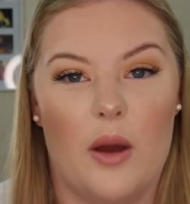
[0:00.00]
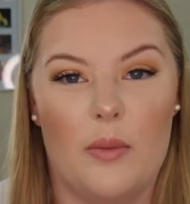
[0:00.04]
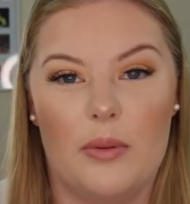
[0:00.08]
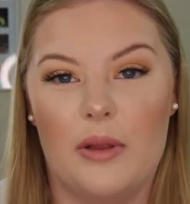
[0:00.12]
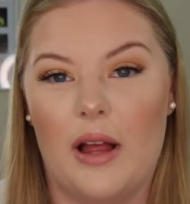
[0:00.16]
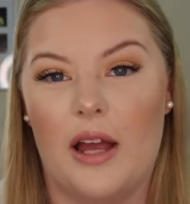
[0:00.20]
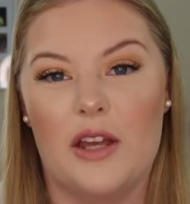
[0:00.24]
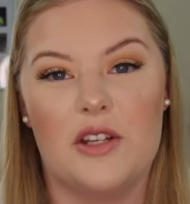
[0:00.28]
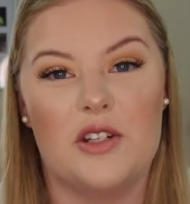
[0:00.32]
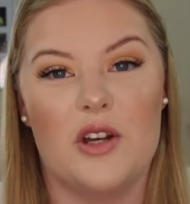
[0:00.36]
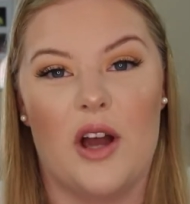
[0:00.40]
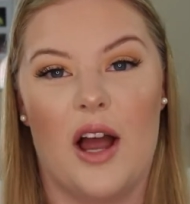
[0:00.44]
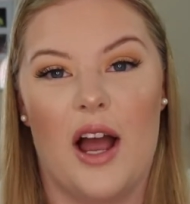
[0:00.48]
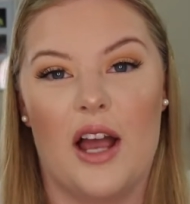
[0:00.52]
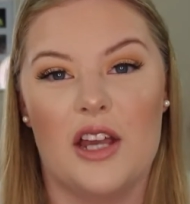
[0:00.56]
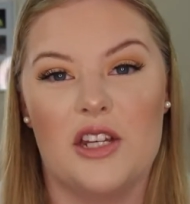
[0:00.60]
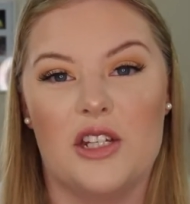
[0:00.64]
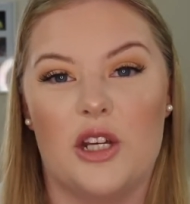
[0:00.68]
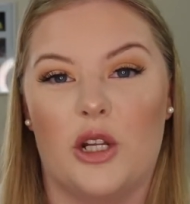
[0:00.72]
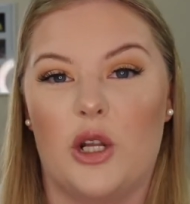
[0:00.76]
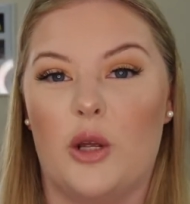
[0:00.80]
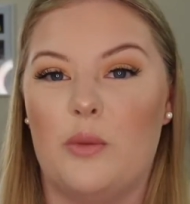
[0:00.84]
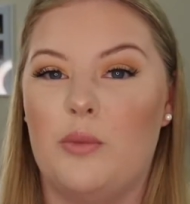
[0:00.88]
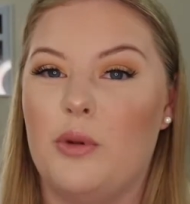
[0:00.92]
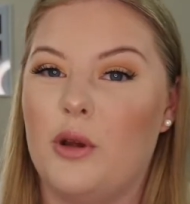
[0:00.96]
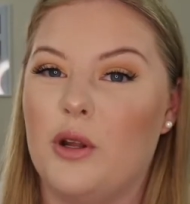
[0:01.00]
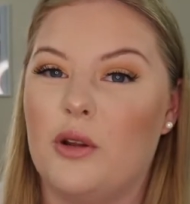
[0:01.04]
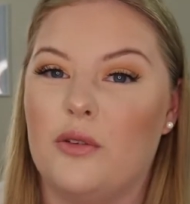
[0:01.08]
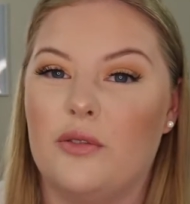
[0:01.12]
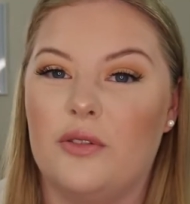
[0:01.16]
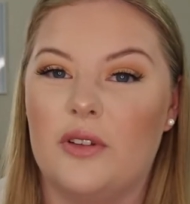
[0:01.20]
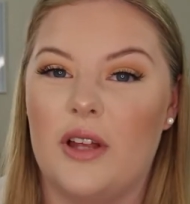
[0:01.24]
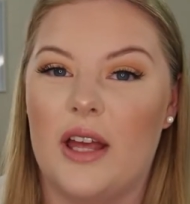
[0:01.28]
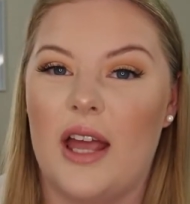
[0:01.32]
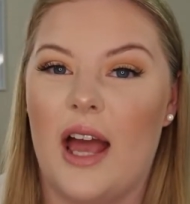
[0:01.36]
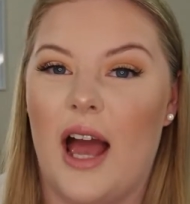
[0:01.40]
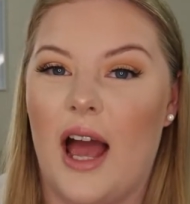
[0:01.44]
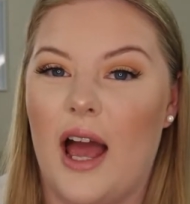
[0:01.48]
Applies your eyeshadow
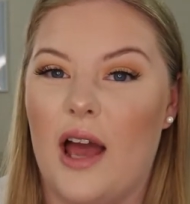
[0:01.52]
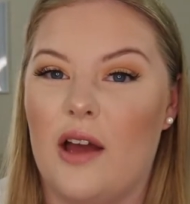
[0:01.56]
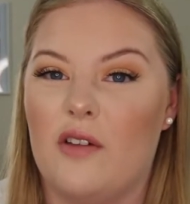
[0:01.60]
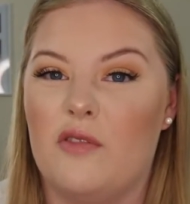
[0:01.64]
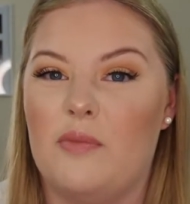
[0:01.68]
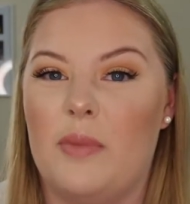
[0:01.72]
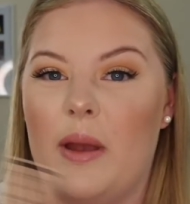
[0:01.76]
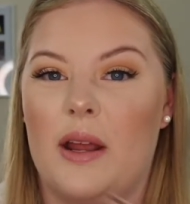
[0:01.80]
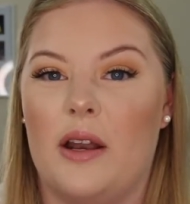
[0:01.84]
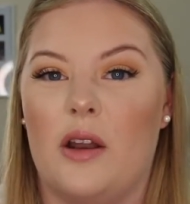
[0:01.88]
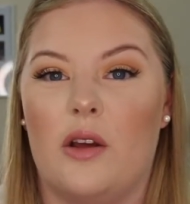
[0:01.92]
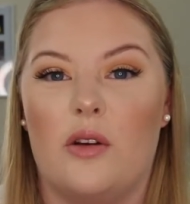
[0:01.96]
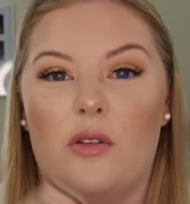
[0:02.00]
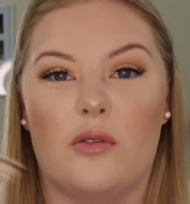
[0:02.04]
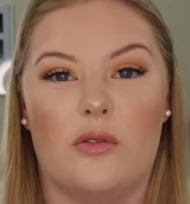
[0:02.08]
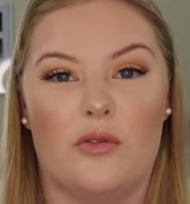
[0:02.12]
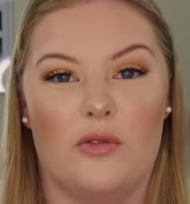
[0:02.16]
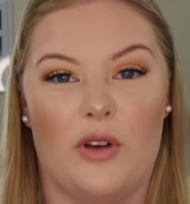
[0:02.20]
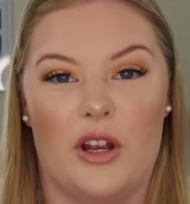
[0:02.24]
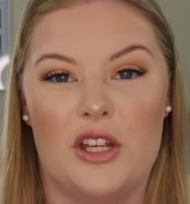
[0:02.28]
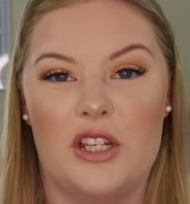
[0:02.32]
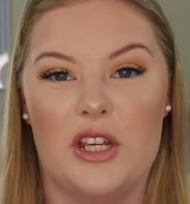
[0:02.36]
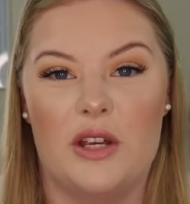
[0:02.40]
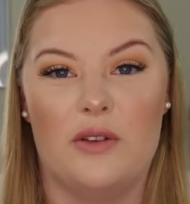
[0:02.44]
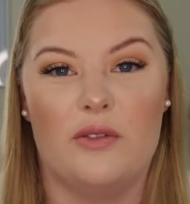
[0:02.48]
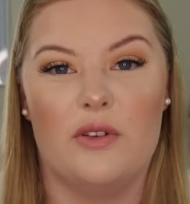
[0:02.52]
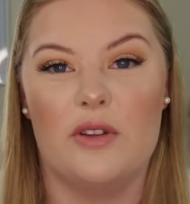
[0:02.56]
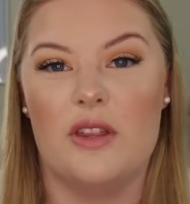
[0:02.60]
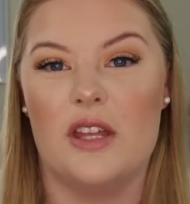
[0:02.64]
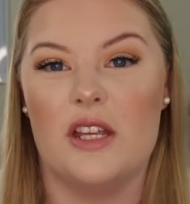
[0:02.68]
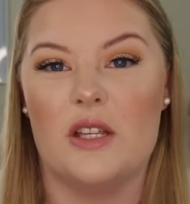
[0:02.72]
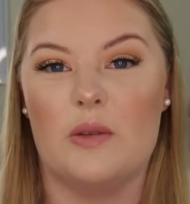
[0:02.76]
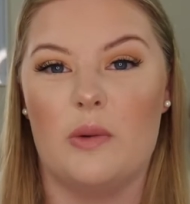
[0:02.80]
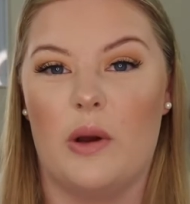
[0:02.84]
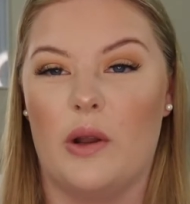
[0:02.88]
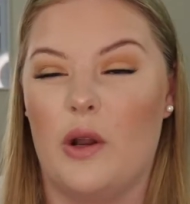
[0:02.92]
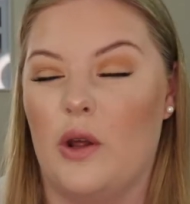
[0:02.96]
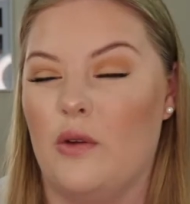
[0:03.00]
beautifully. I have been reaching for
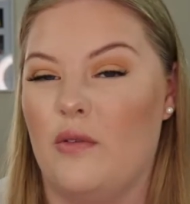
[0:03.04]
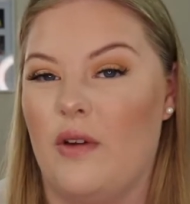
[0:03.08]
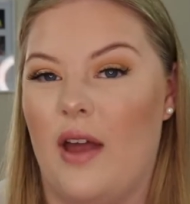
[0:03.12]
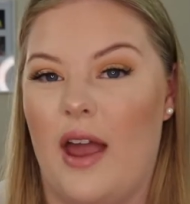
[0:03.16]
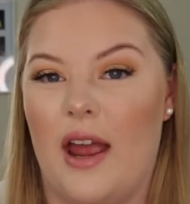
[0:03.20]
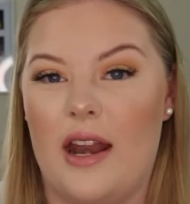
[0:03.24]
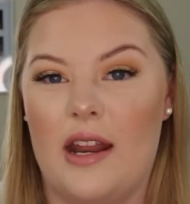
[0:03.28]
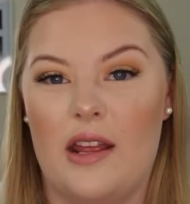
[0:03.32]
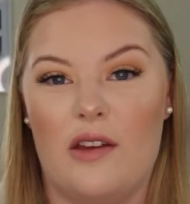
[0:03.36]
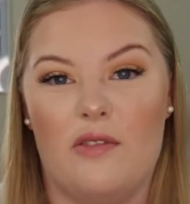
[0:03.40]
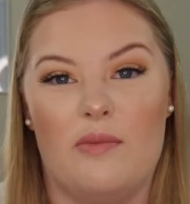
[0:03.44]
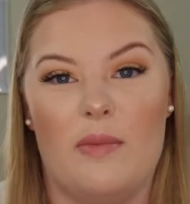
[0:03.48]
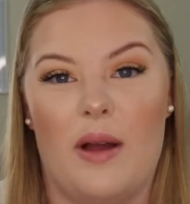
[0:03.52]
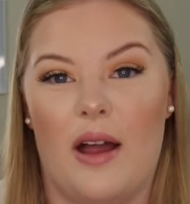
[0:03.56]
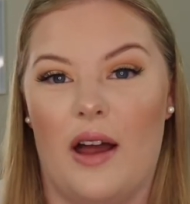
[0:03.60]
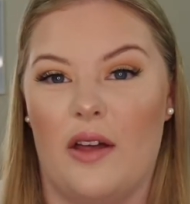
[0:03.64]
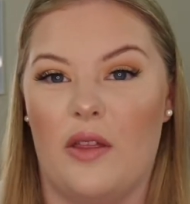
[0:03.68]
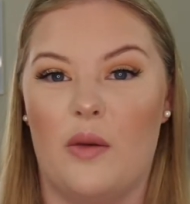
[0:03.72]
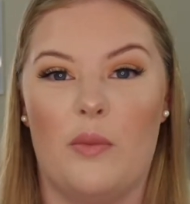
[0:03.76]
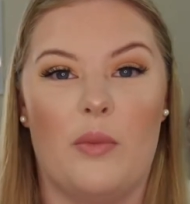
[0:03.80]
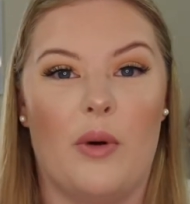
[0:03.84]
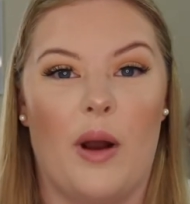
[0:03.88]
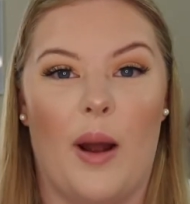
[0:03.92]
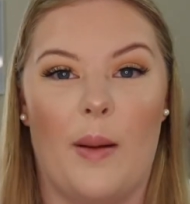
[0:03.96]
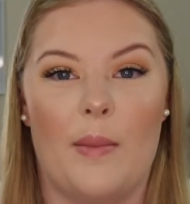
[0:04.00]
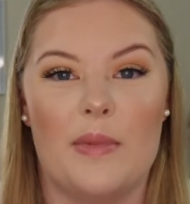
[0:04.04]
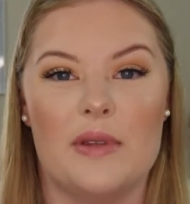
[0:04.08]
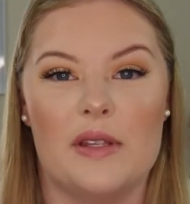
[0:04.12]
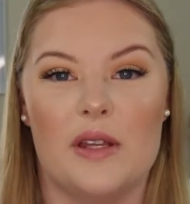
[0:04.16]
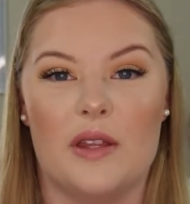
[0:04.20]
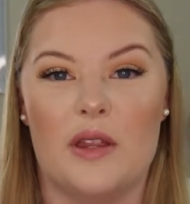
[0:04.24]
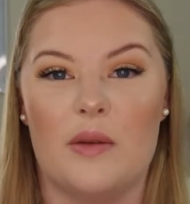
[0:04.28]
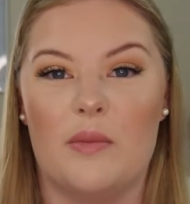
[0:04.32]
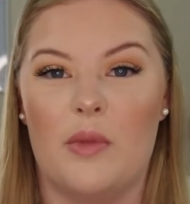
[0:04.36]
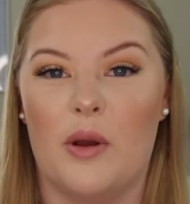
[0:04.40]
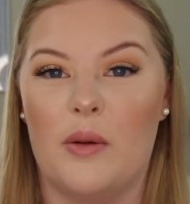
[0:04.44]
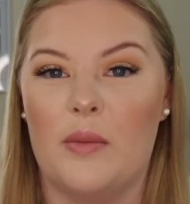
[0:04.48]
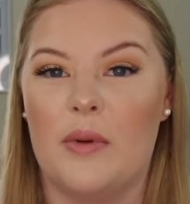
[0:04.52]
this one over any of my other primers at
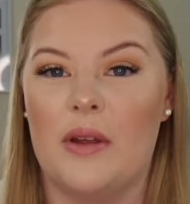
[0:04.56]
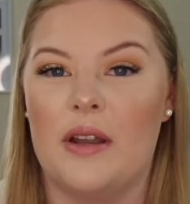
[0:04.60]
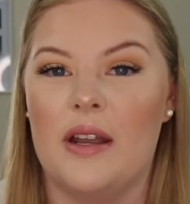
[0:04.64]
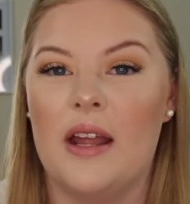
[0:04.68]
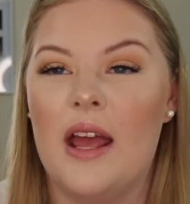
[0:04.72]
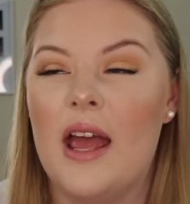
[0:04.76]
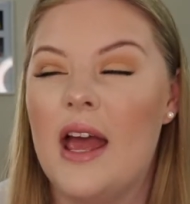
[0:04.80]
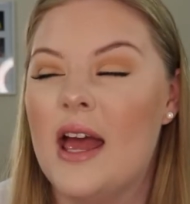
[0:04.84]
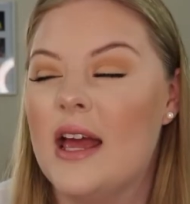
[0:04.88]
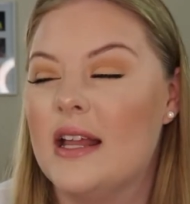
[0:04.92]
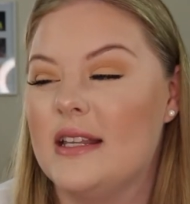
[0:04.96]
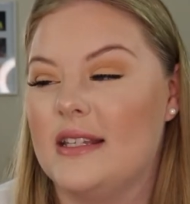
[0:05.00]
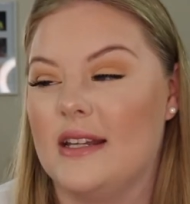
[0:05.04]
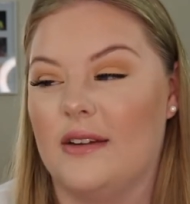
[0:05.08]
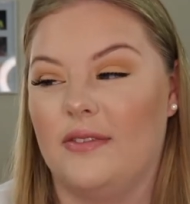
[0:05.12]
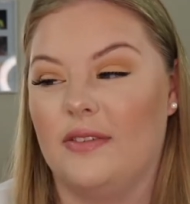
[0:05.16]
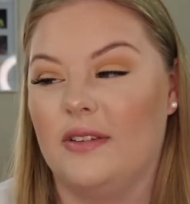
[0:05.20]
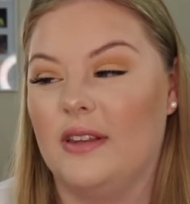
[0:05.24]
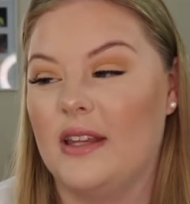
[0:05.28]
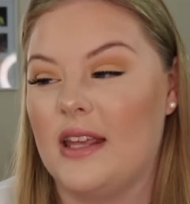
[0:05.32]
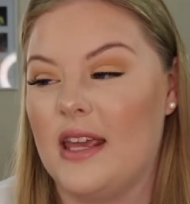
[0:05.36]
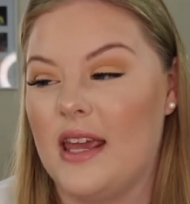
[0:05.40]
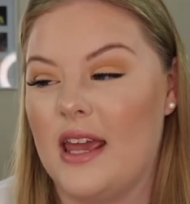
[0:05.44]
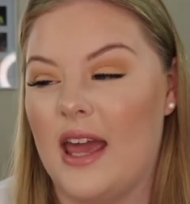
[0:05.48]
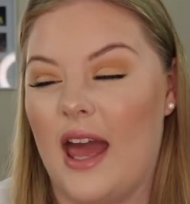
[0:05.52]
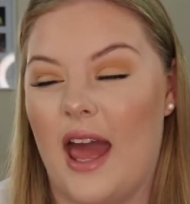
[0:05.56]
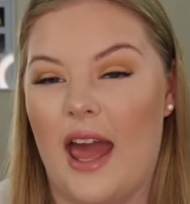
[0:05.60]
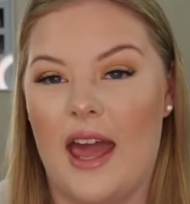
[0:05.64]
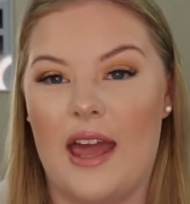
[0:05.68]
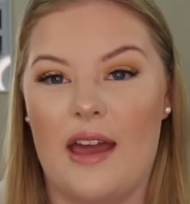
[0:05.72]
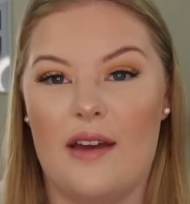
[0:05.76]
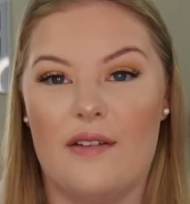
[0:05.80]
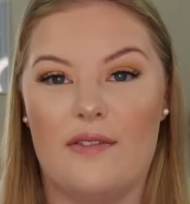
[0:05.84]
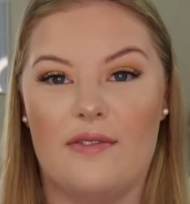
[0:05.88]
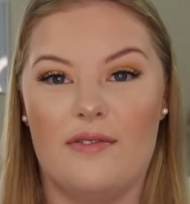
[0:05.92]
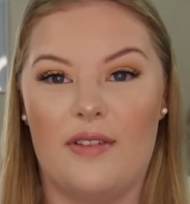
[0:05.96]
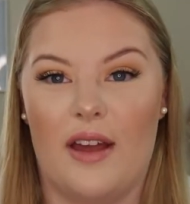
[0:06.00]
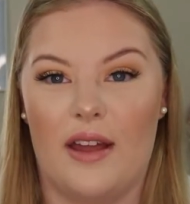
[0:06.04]
the moment. Definitely
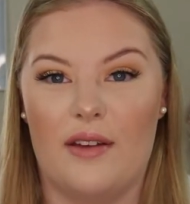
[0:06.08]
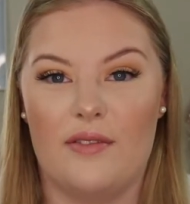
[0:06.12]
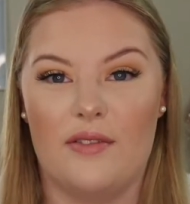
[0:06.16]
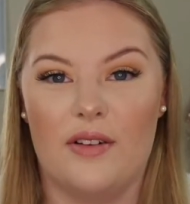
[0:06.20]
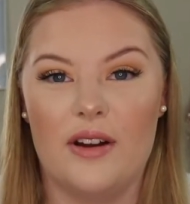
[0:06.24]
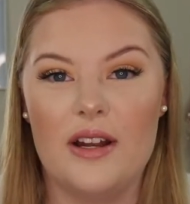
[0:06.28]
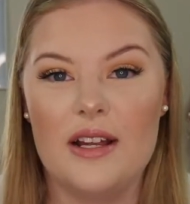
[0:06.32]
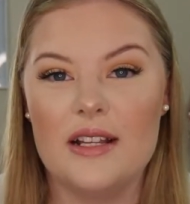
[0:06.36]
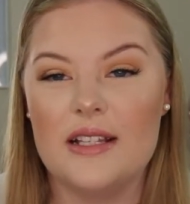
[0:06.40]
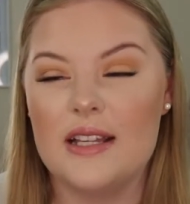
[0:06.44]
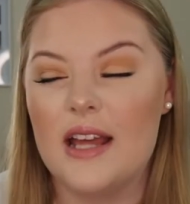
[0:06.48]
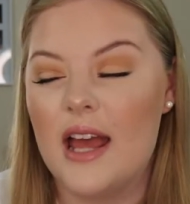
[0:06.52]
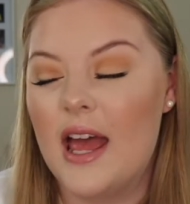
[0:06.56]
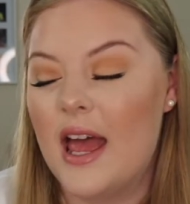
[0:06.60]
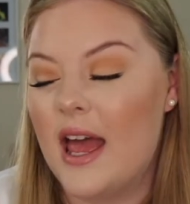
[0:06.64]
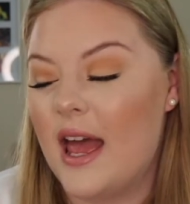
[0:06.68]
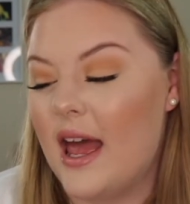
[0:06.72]
a favorite.